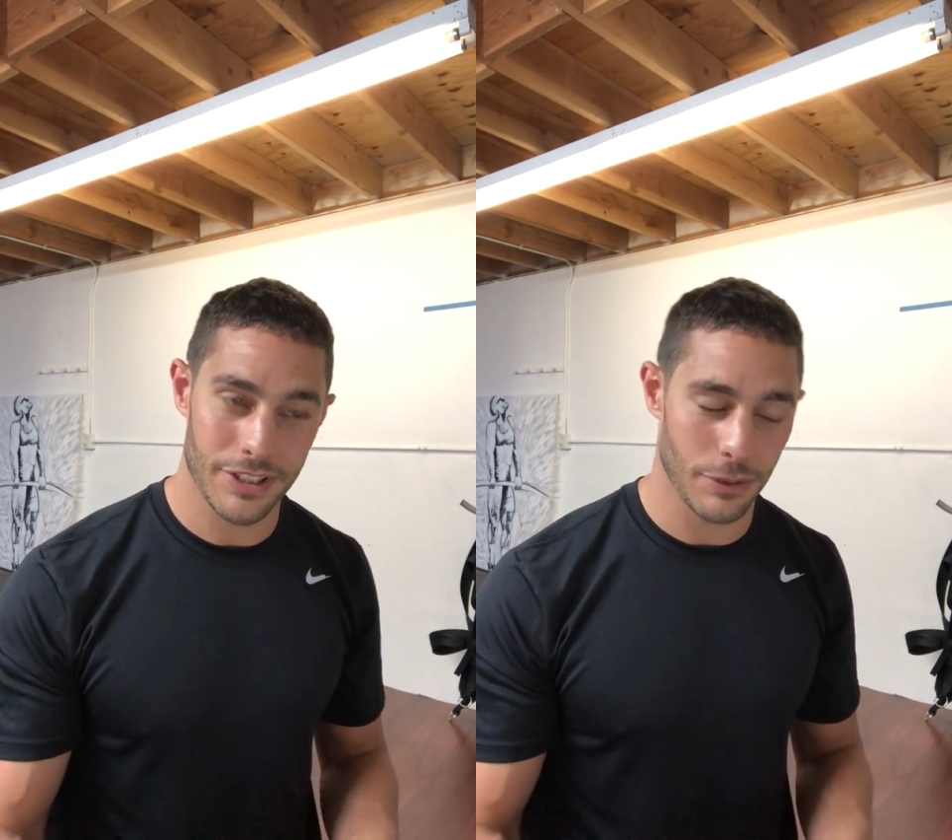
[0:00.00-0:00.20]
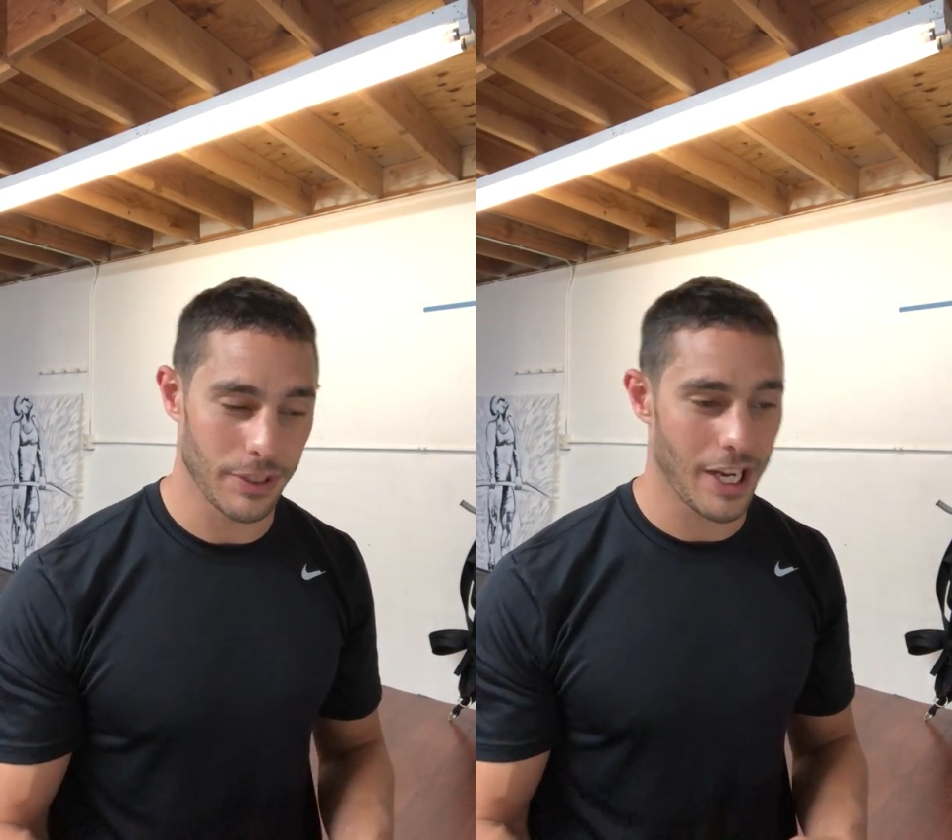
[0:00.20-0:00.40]

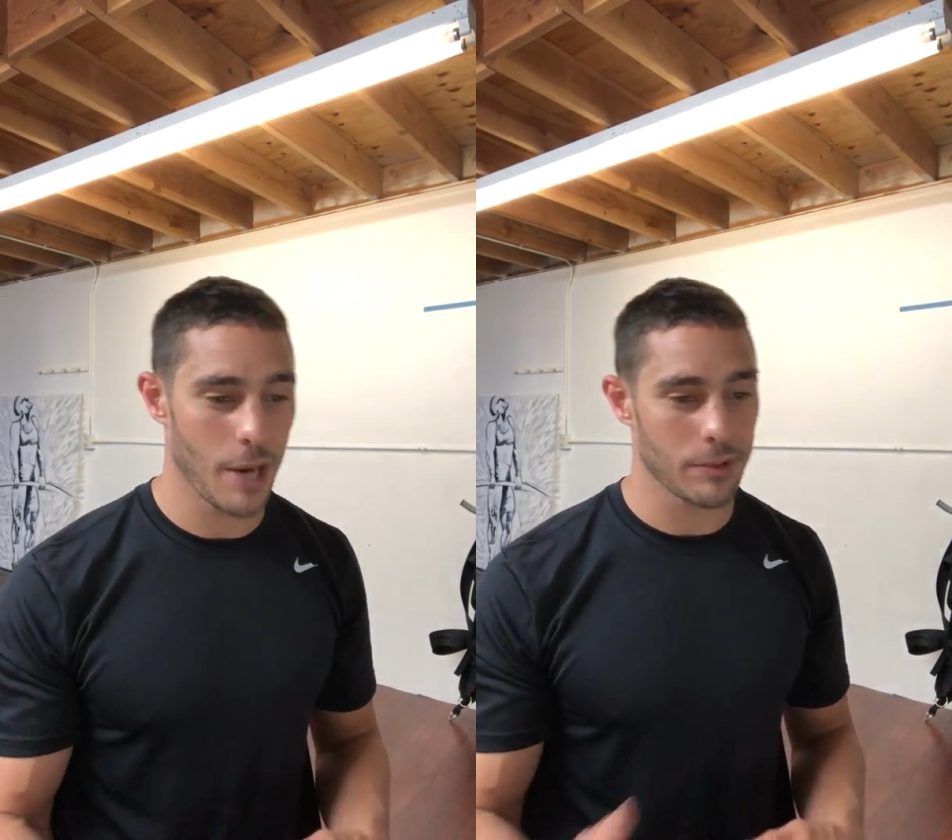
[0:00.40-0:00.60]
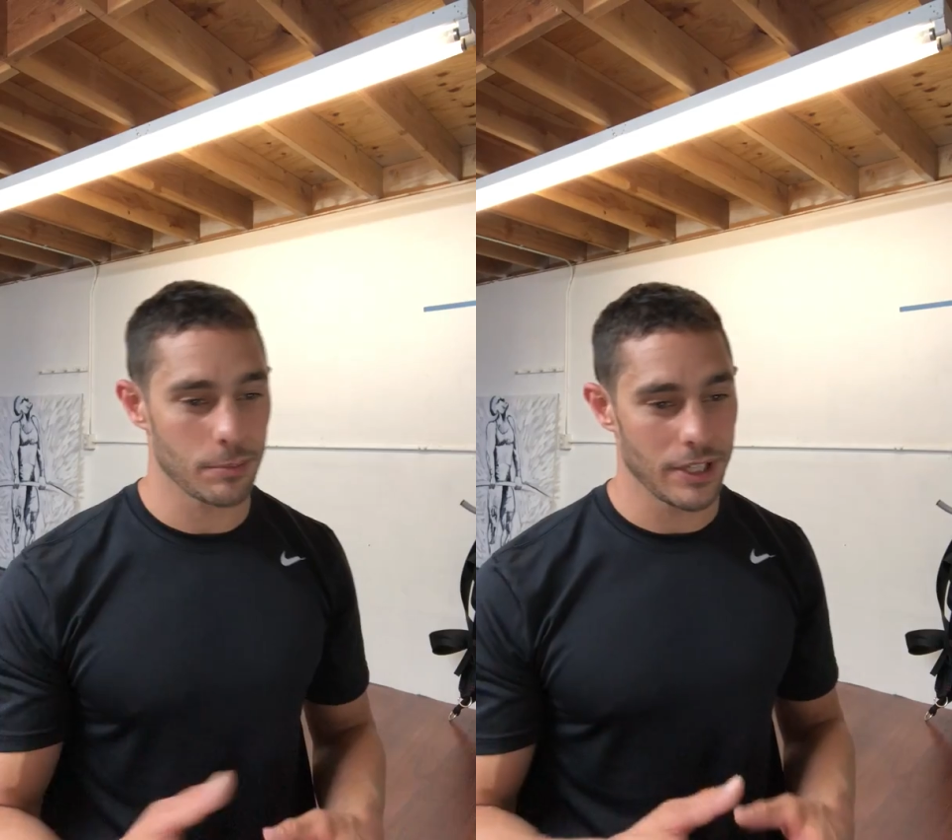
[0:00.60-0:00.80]
So he
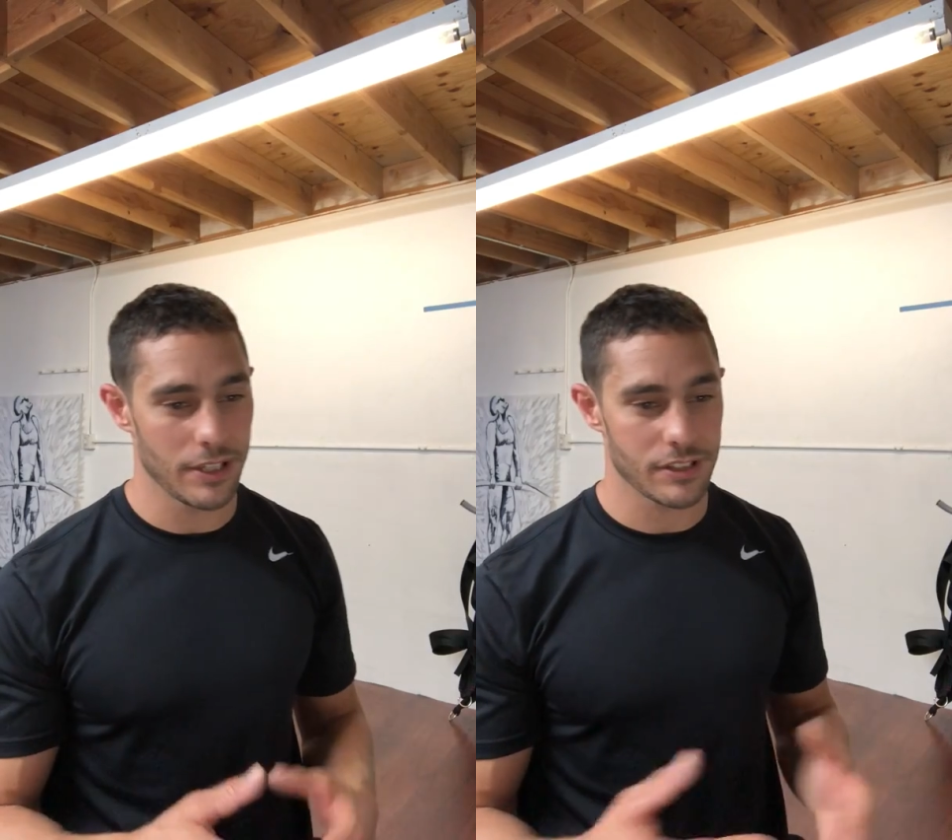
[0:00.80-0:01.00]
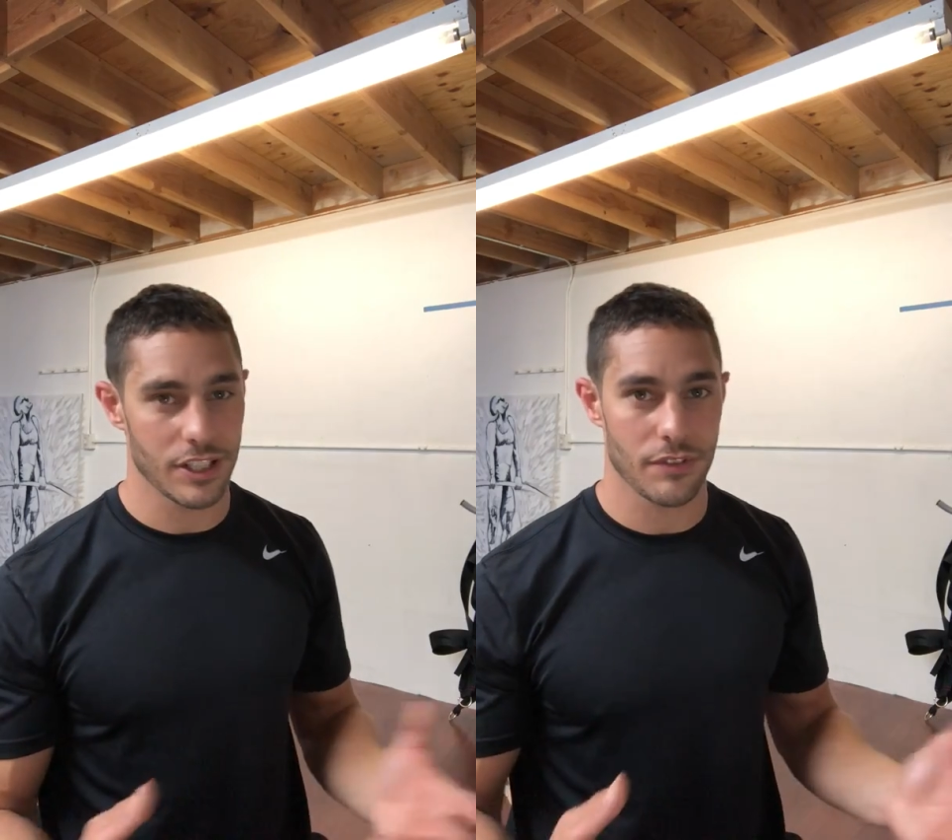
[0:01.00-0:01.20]
came to
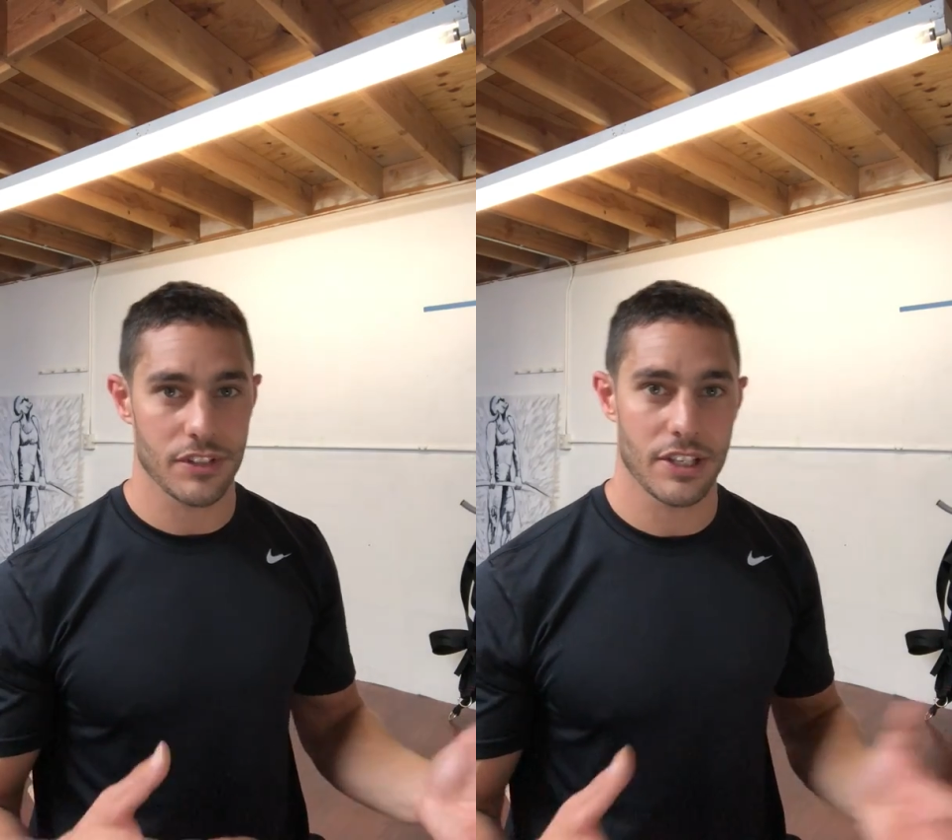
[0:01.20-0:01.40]
me to see if there's